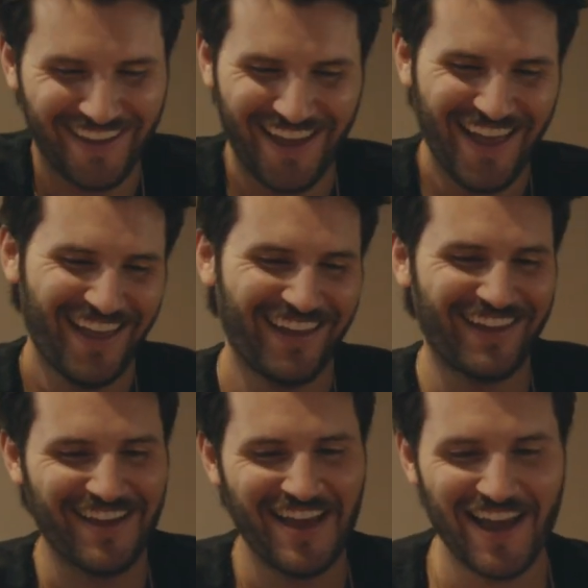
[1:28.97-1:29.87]
a
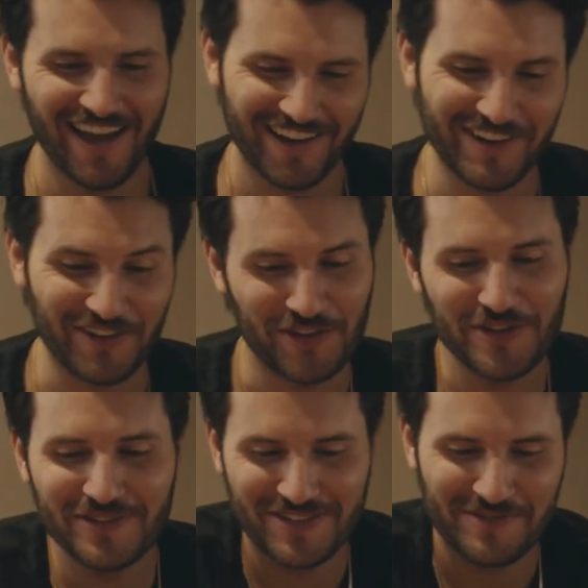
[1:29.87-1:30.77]
well-known
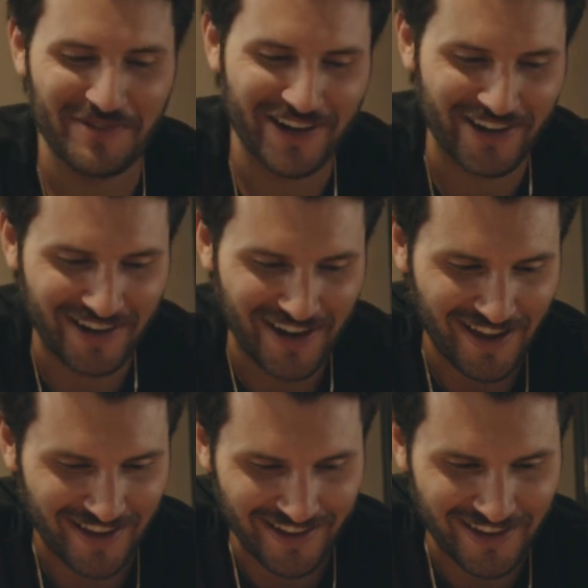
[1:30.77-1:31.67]
personality or an average
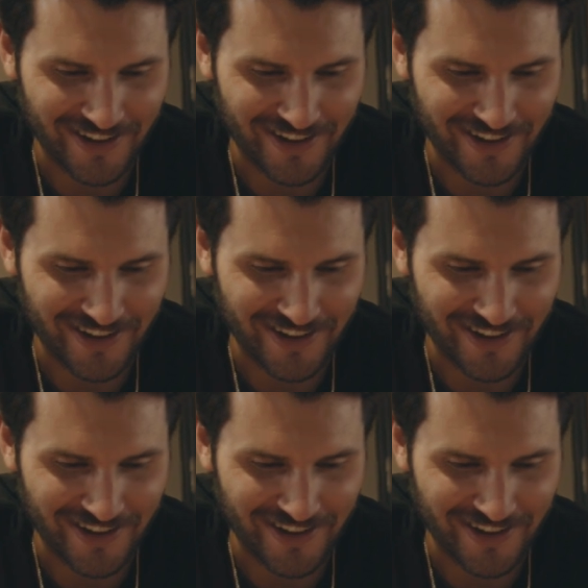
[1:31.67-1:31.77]
guy.